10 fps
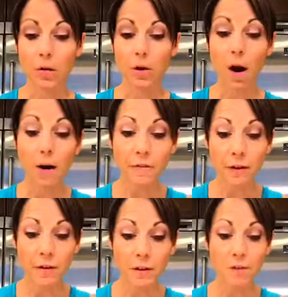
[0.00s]
there are a
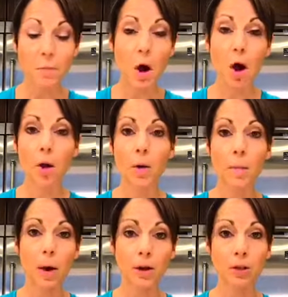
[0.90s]
very small
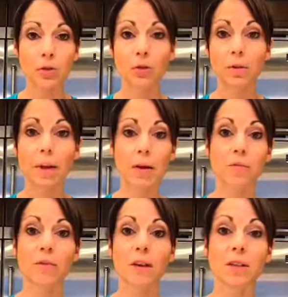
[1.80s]
marginal amount of
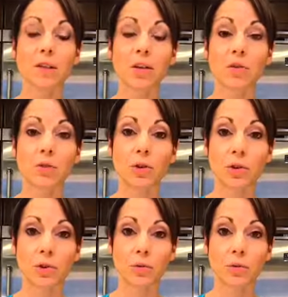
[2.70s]
things that you could
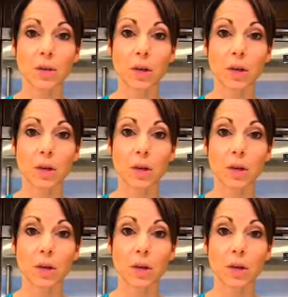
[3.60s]
use